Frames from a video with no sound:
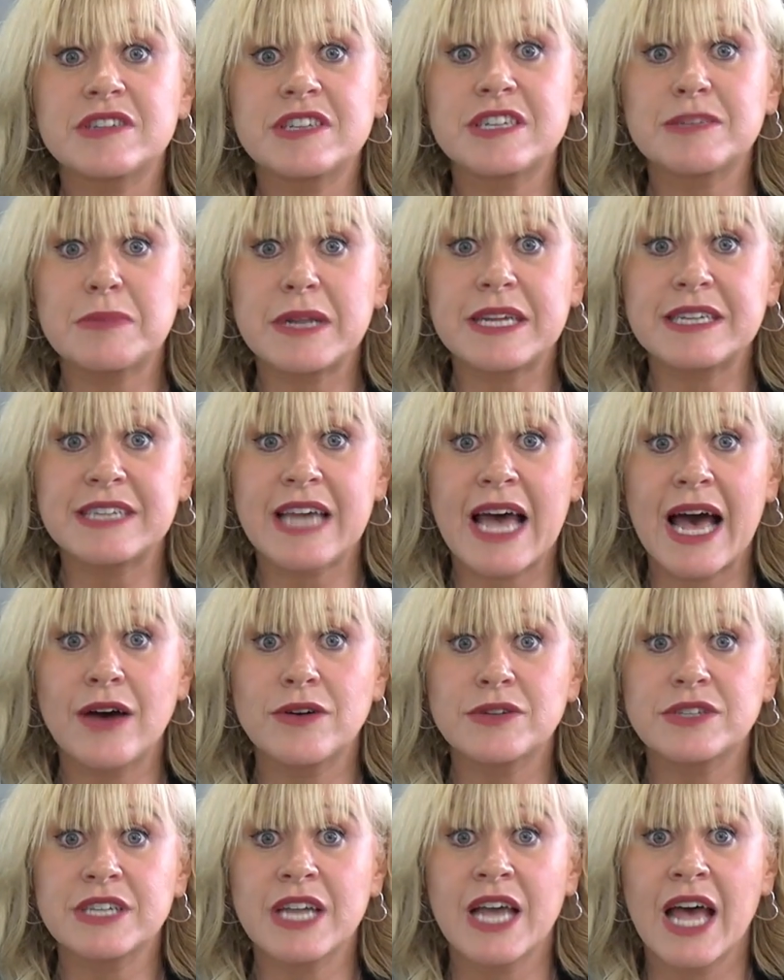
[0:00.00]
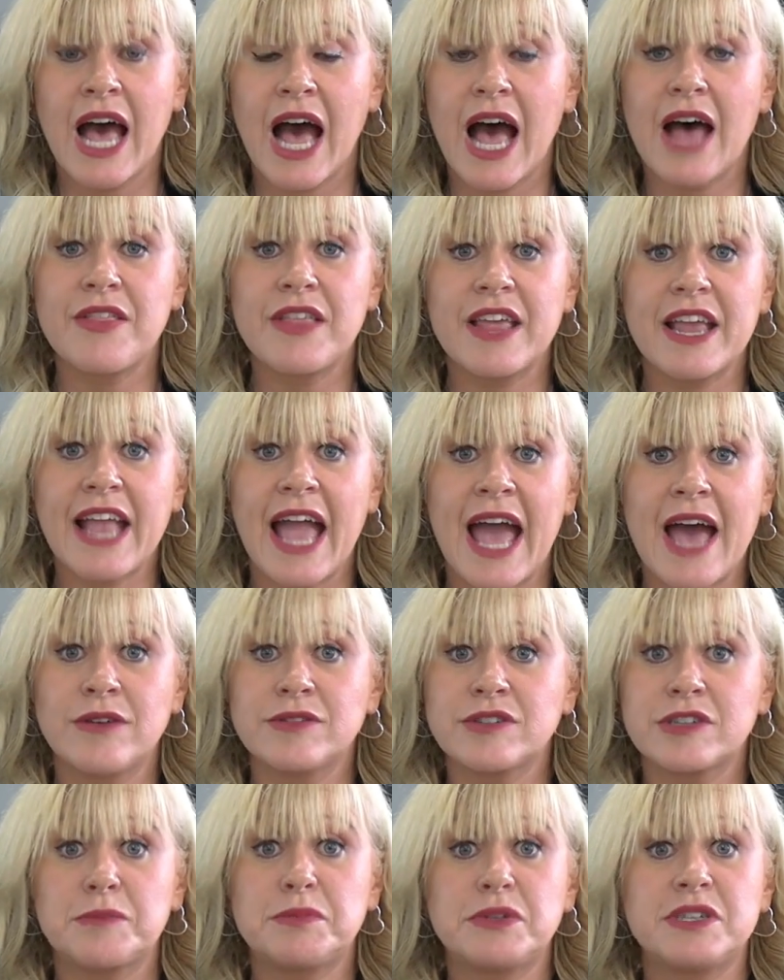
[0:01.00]
are split out, and the
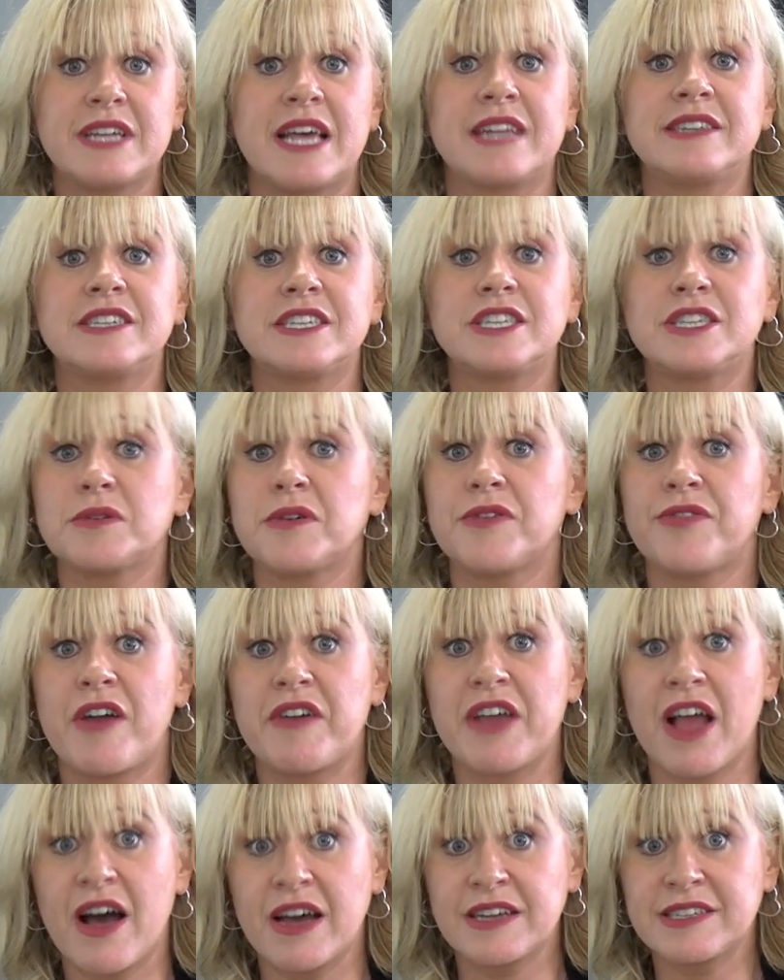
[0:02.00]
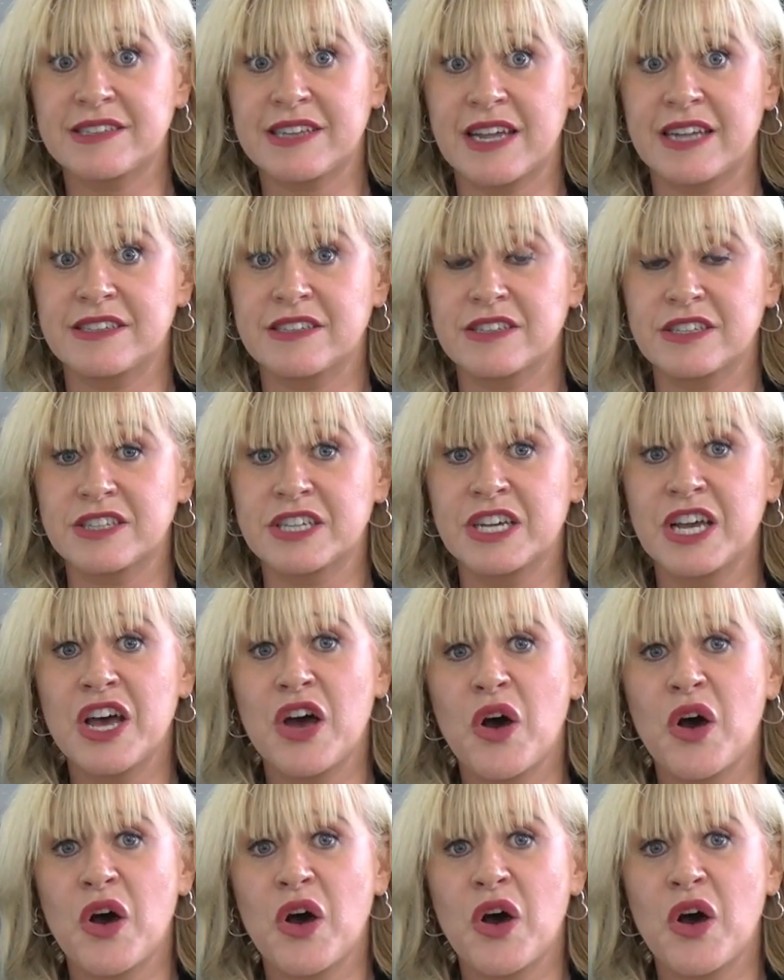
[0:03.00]
accounts are presented to a very high standard.